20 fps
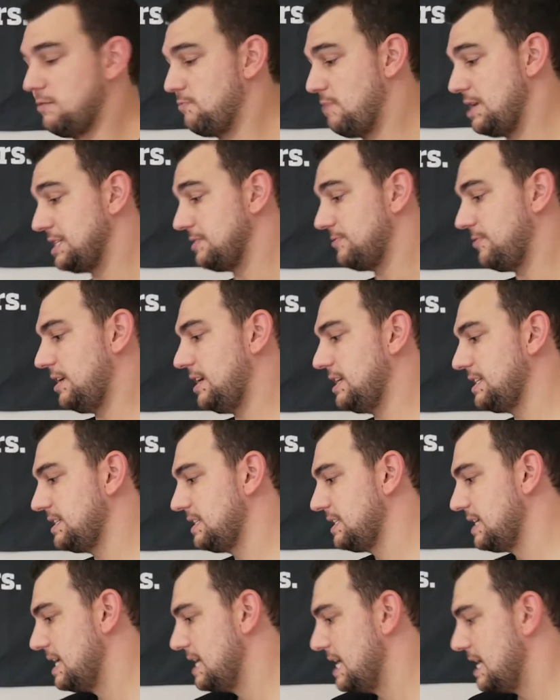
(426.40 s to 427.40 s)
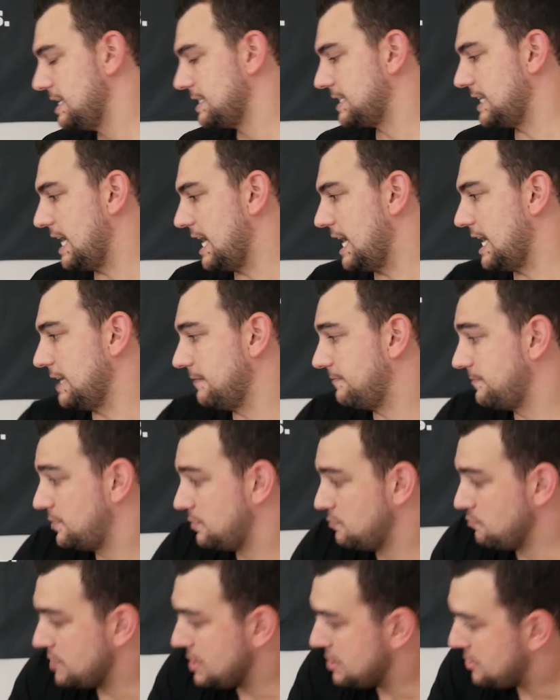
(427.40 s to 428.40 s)
reservoirs
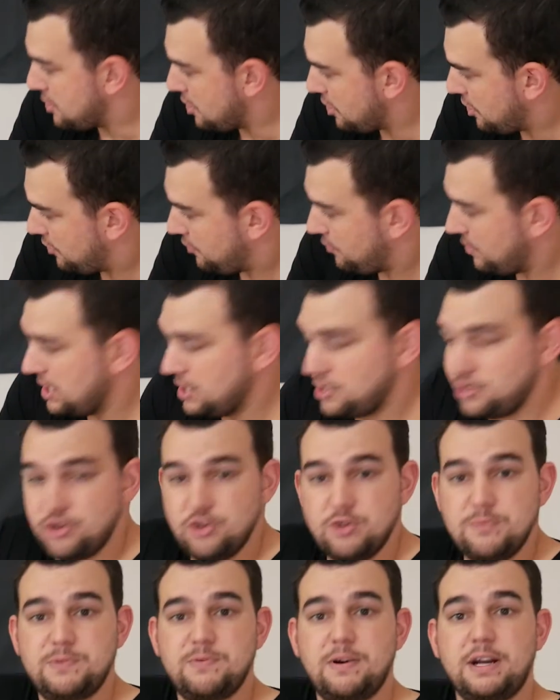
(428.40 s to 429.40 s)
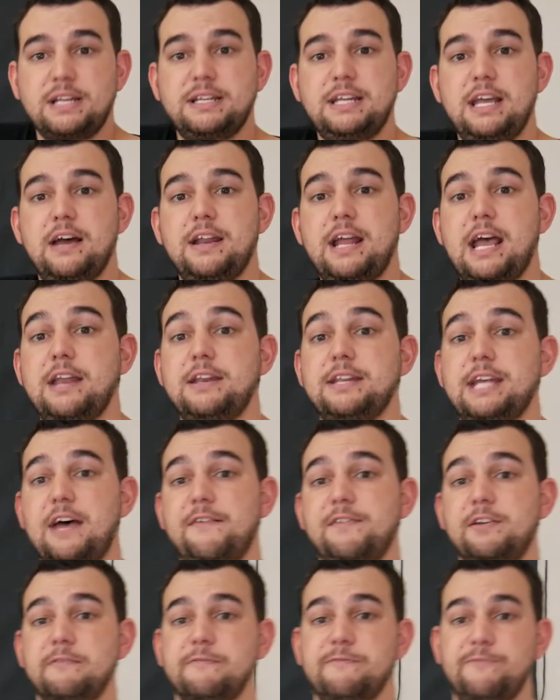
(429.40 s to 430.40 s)
with 3 tubes running down and
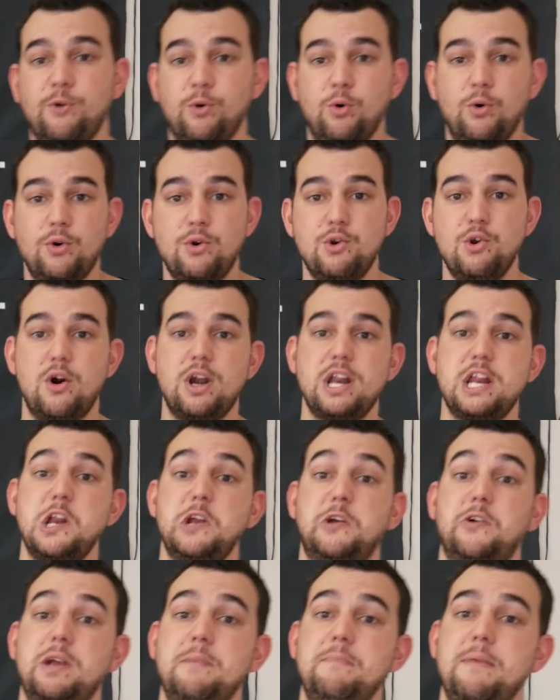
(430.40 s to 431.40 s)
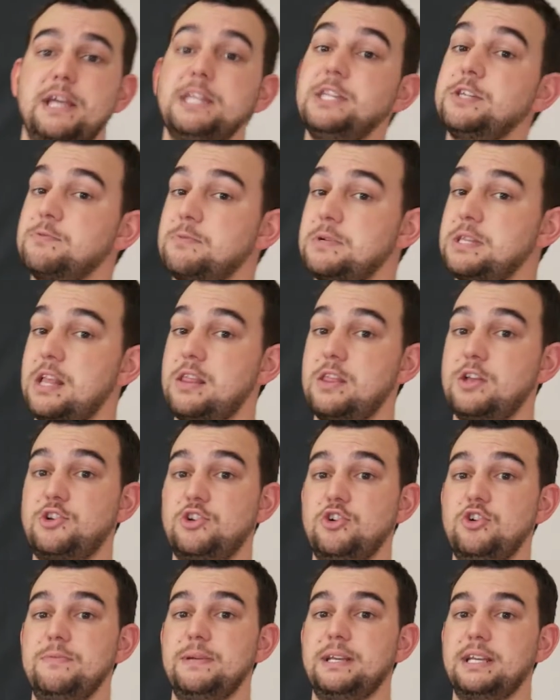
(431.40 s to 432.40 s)
having 4 90-degree bends within the
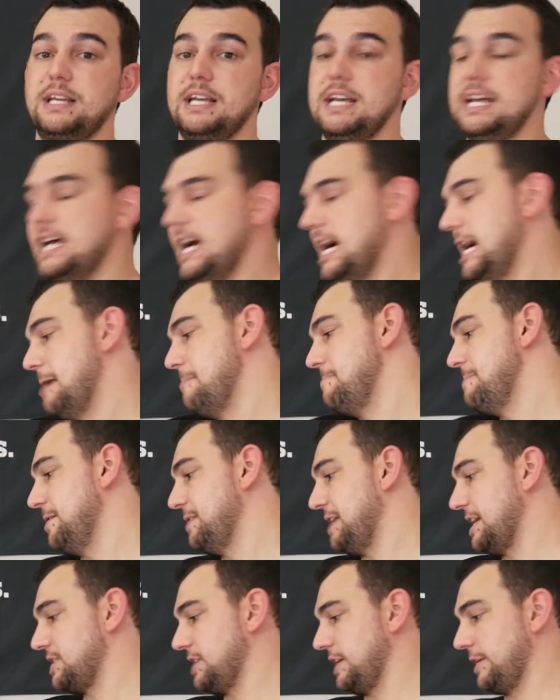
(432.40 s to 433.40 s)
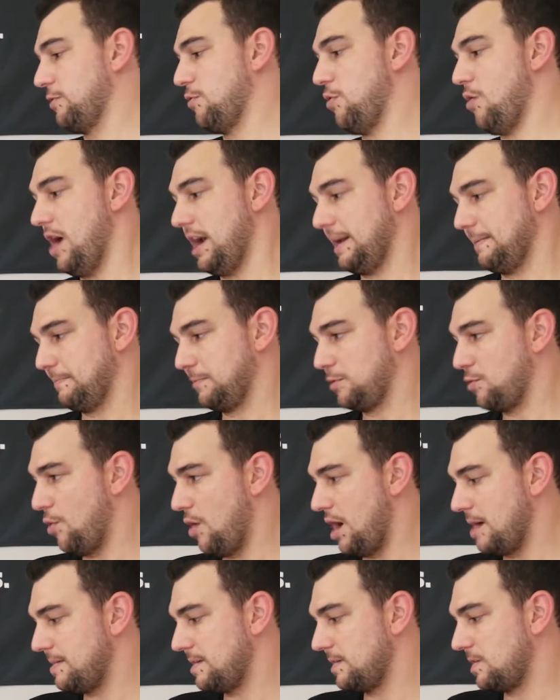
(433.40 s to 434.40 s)
tubing. That was actually quite
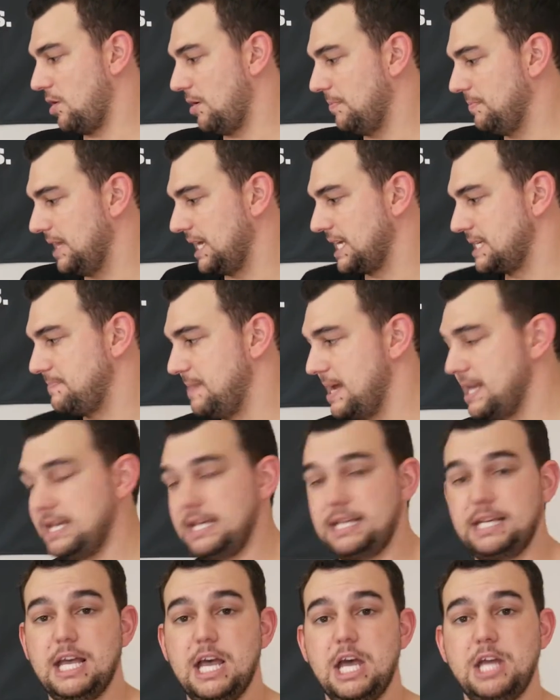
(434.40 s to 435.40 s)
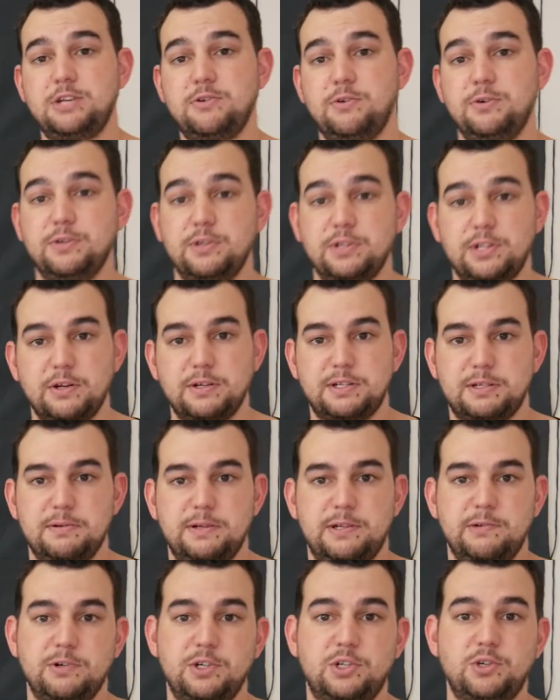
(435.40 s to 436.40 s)
a bit of complex bending to
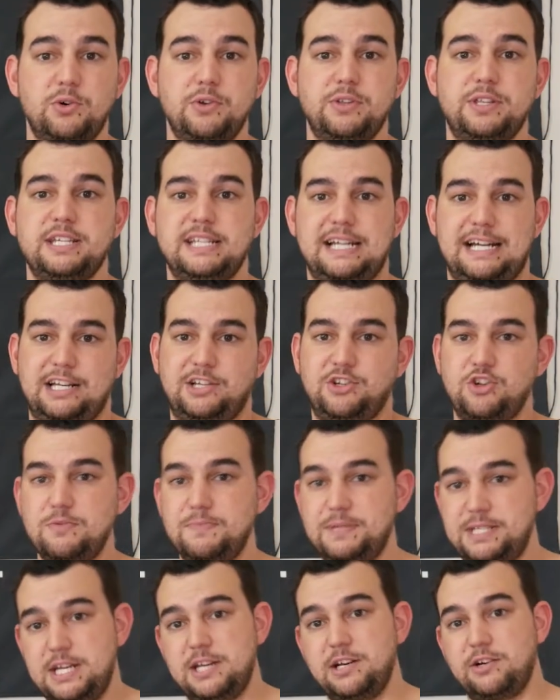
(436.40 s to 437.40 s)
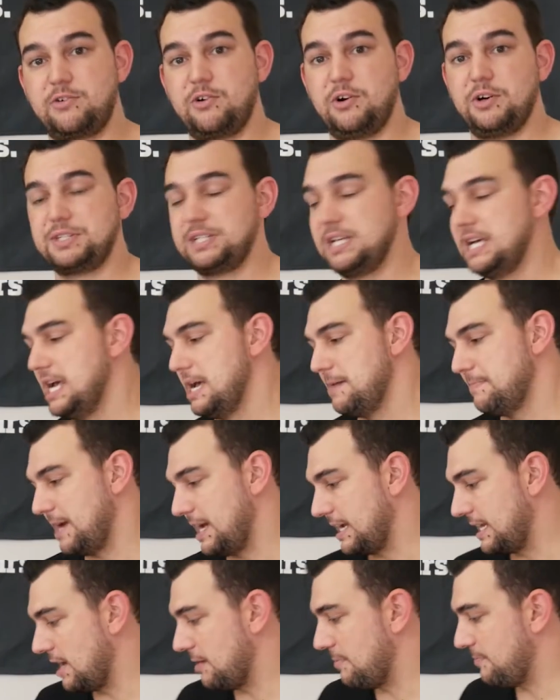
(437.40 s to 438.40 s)
ensure the tubes didn't cross. But
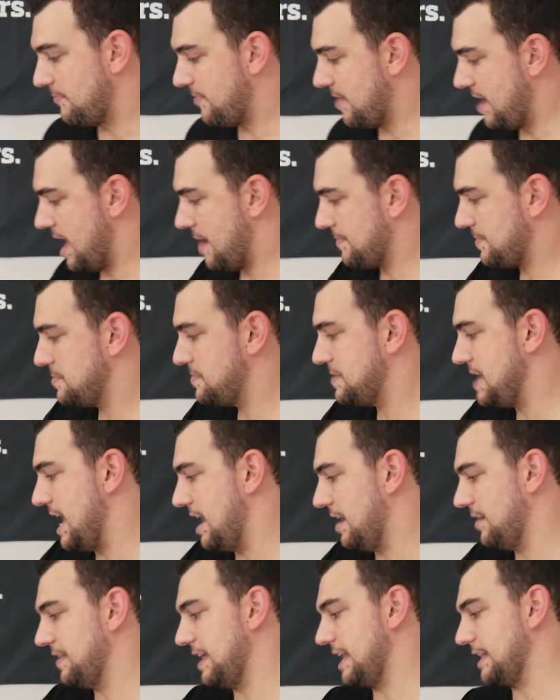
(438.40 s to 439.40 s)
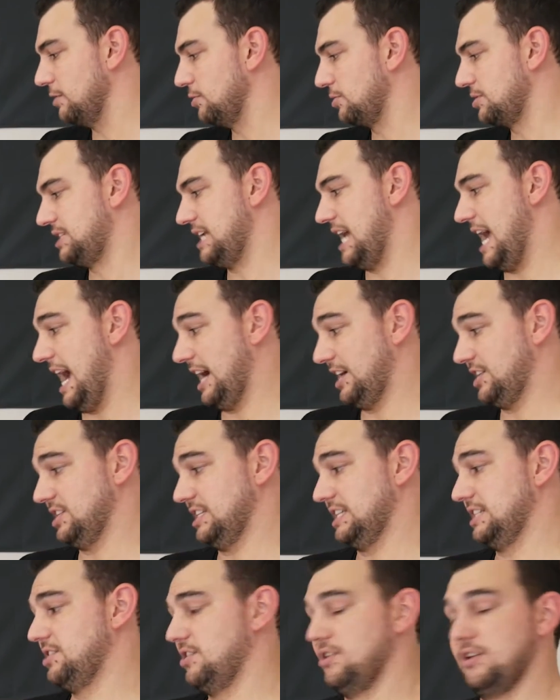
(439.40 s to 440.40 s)
again, I'm very happy with how that looks
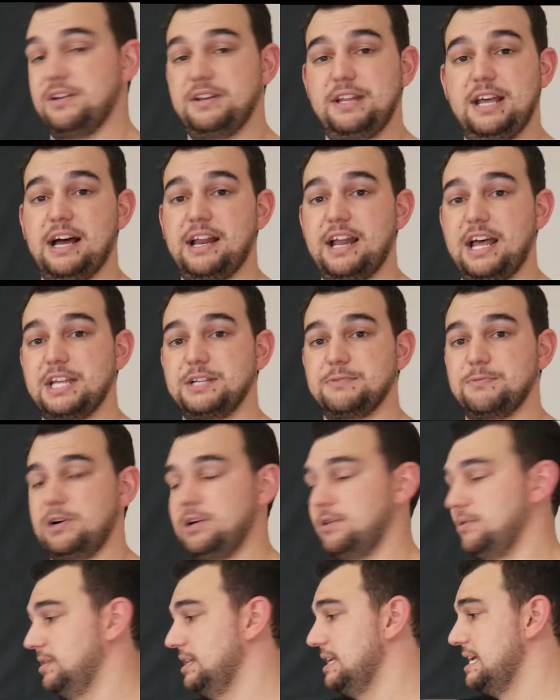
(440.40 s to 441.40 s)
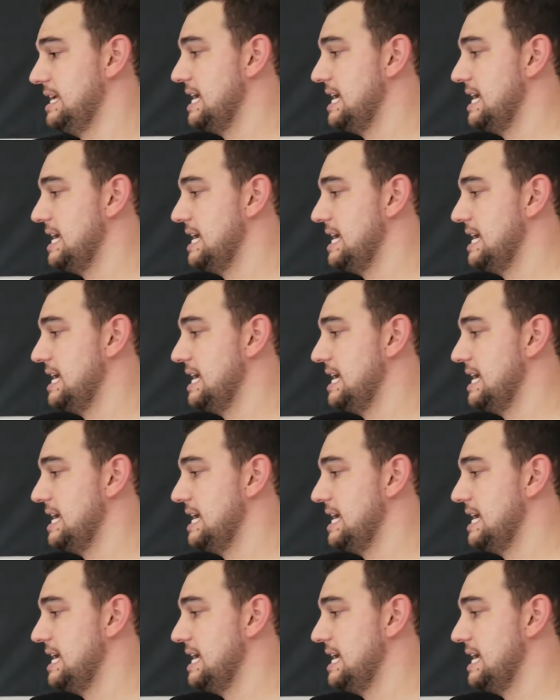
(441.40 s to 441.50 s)
actually turned out as well.